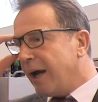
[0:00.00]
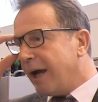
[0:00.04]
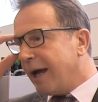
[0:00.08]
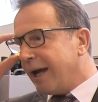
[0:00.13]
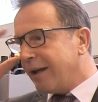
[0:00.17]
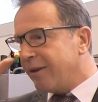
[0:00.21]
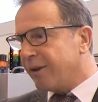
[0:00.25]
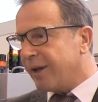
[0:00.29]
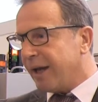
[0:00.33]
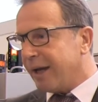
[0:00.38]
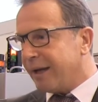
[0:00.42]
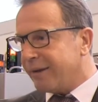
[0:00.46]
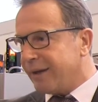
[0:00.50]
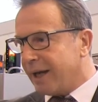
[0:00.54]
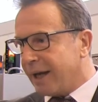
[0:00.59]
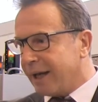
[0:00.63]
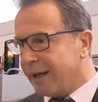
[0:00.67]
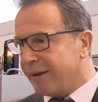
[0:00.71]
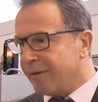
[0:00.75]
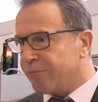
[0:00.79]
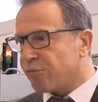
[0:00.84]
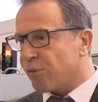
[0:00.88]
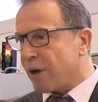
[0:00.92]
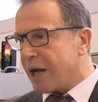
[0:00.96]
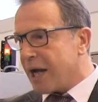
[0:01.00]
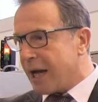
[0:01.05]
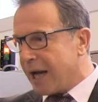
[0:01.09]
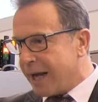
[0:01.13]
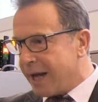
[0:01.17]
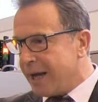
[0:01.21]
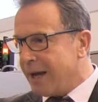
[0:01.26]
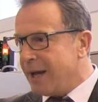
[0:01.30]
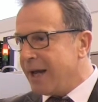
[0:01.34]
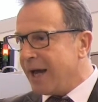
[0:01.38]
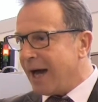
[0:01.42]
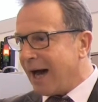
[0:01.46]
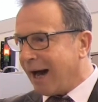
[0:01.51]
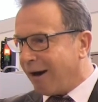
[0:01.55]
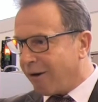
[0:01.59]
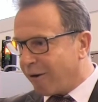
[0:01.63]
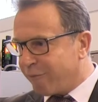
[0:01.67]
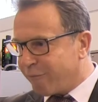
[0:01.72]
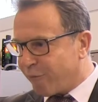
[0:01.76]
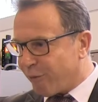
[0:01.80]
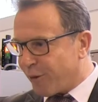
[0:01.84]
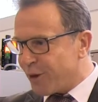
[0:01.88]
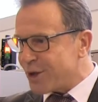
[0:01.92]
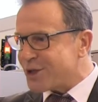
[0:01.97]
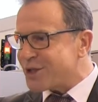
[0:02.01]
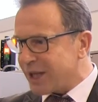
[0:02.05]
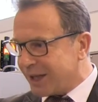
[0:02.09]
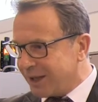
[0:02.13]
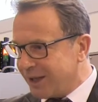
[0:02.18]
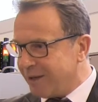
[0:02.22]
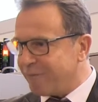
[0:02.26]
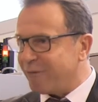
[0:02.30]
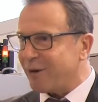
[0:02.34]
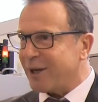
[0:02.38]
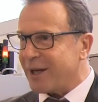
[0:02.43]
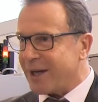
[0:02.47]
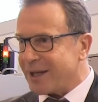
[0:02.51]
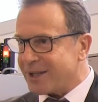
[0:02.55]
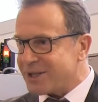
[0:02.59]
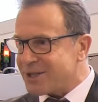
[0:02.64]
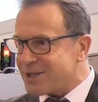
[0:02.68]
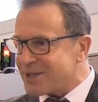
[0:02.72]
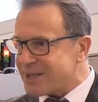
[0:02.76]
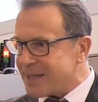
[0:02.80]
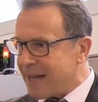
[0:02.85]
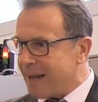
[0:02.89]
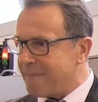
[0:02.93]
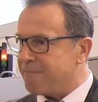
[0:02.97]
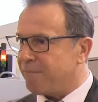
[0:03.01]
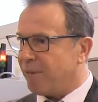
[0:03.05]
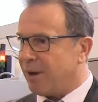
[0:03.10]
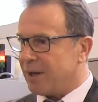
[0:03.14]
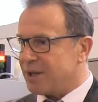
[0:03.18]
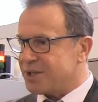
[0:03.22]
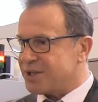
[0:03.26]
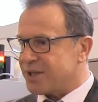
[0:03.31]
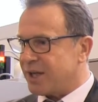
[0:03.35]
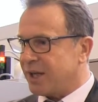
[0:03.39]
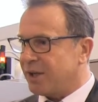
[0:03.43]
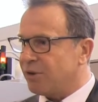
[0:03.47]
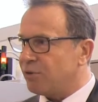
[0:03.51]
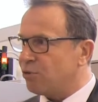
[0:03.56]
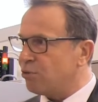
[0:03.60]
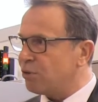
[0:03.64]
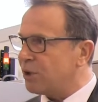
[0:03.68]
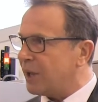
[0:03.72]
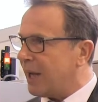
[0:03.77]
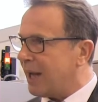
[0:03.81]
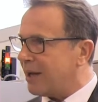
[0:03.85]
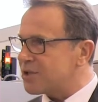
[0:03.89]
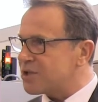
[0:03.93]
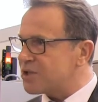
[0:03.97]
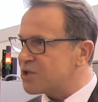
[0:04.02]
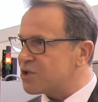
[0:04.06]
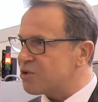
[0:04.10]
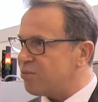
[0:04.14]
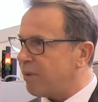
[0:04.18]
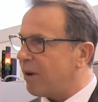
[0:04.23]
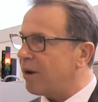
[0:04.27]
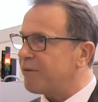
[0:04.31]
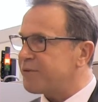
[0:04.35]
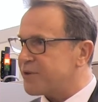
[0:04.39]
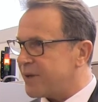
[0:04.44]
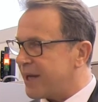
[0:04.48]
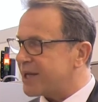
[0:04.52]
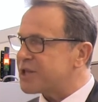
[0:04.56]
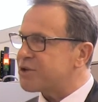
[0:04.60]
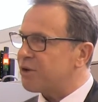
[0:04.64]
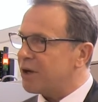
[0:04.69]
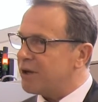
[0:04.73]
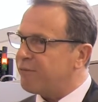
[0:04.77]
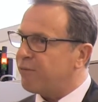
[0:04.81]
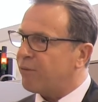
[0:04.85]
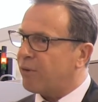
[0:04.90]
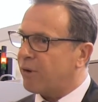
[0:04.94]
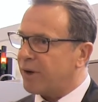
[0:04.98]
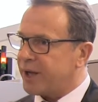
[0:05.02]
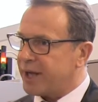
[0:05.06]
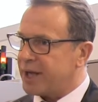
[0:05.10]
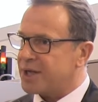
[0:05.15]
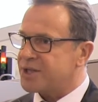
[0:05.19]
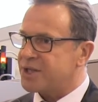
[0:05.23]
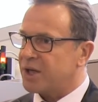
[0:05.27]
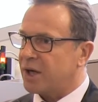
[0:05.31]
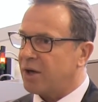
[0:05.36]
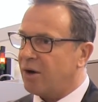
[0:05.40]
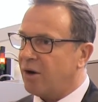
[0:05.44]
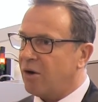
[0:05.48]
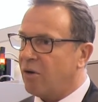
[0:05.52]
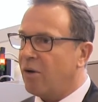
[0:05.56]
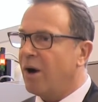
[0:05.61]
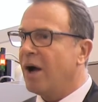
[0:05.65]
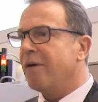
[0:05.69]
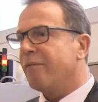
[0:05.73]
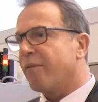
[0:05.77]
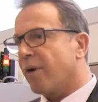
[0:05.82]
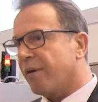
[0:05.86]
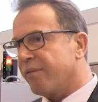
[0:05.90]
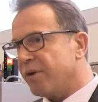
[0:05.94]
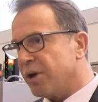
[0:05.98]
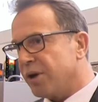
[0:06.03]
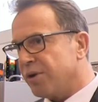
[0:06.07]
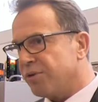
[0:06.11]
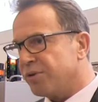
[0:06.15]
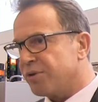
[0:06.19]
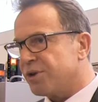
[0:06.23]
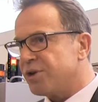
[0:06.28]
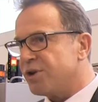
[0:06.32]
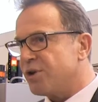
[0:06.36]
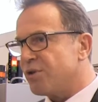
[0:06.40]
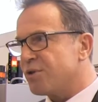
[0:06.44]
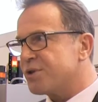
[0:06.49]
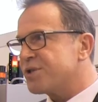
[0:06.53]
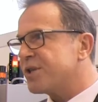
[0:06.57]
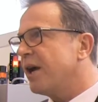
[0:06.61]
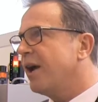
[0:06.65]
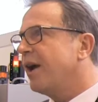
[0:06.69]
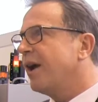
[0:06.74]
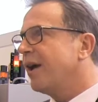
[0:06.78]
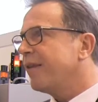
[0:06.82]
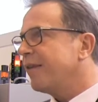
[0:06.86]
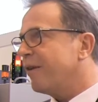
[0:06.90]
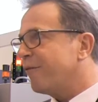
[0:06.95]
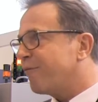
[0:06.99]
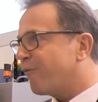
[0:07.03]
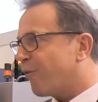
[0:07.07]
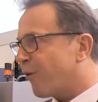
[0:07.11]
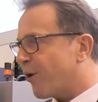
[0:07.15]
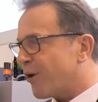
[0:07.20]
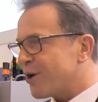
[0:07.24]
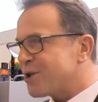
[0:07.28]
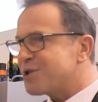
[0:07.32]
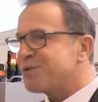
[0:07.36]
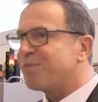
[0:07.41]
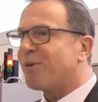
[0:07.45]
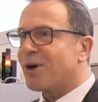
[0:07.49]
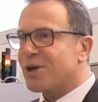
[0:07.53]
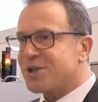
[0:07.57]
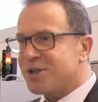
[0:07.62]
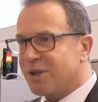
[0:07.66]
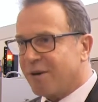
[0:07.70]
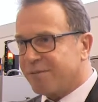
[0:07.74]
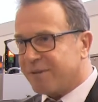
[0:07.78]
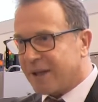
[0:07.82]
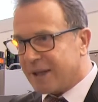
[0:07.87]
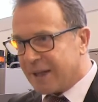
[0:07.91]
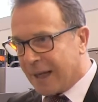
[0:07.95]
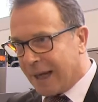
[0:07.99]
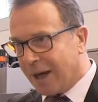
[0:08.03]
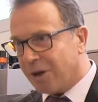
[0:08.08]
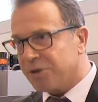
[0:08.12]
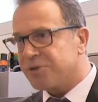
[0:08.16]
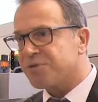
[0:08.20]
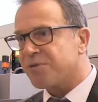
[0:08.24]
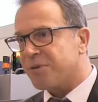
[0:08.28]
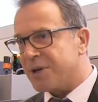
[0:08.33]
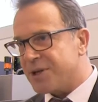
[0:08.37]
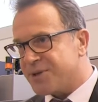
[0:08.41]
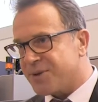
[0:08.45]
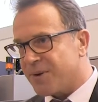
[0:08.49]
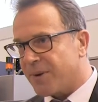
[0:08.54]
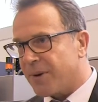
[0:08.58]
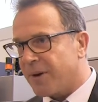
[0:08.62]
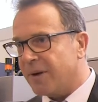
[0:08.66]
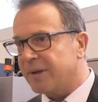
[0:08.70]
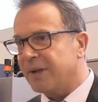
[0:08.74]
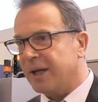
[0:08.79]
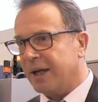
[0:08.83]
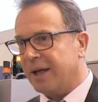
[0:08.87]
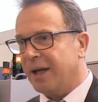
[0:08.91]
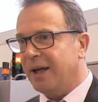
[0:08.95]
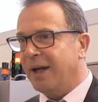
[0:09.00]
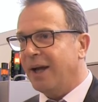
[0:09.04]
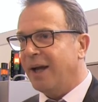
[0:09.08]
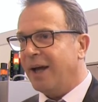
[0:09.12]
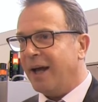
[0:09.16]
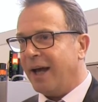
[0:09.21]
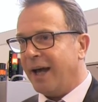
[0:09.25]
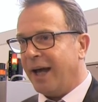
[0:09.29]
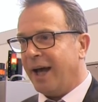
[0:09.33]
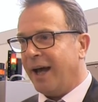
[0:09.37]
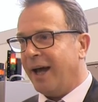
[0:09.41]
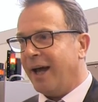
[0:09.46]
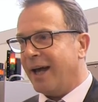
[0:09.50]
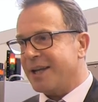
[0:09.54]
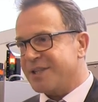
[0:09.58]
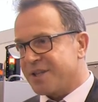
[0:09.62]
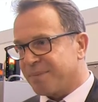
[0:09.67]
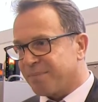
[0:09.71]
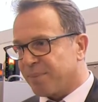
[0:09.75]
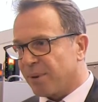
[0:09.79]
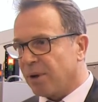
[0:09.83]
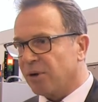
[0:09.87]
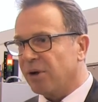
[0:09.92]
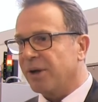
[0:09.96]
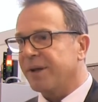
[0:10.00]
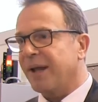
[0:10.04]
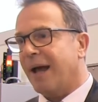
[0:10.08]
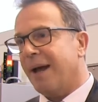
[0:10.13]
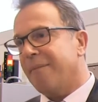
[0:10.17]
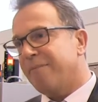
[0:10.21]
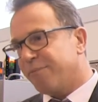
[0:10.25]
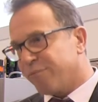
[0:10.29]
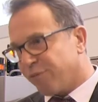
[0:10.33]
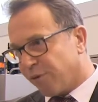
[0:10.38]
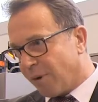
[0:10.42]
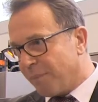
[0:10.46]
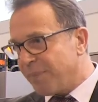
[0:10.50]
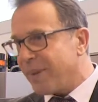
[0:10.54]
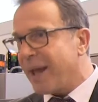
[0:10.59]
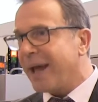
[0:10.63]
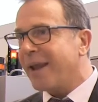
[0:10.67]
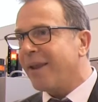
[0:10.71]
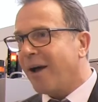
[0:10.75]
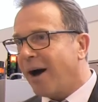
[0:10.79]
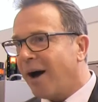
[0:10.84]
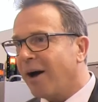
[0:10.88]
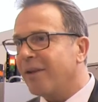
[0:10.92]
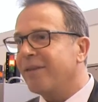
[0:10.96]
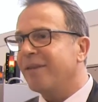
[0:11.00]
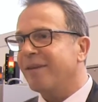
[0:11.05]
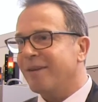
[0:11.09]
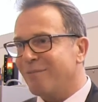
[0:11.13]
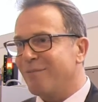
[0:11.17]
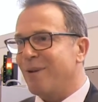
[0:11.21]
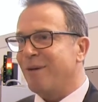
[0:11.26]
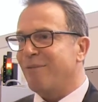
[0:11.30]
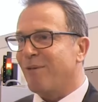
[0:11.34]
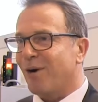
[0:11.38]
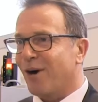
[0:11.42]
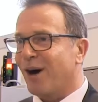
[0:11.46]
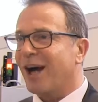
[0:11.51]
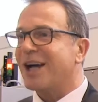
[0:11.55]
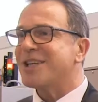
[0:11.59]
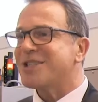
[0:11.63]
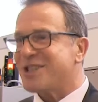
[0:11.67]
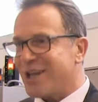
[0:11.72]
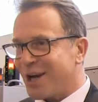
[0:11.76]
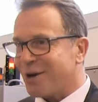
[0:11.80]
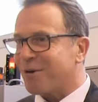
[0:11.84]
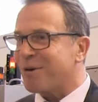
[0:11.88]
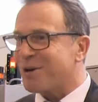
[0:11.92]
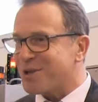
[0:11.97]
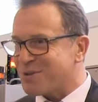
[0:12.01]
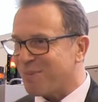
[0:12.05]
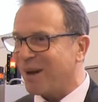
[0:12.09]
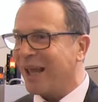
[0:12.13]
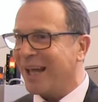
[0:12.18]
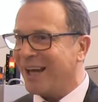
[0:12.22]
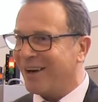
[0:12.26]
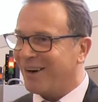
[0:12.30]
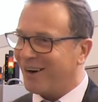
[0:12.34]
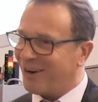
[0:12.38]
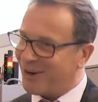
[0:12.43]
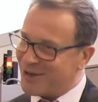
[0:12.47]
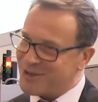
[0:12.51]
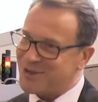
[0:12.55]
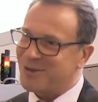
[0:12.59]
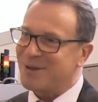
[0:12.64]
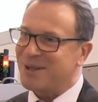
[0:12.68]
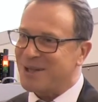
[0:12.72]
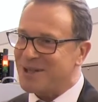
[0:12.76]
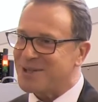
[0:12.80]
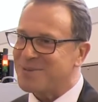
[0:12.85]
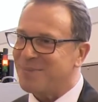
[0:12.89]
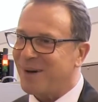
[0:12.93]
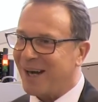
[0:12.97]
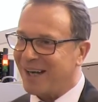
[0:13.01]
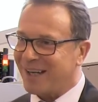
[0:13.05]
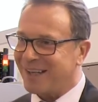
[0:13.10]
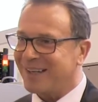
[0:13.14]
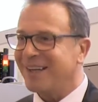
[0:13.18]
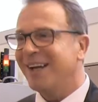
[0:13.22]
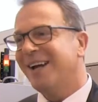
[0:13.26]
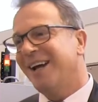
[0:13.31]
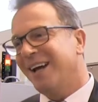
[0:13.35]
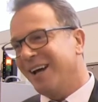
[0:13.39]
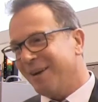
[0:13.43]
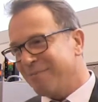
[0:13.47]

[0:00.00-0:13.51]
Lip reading: And then really our first significant step was in 2012, so actually 4 years ago, where we introduced the first version of the Tau 330 as a prototype. From then on, we were a serious player also in this market.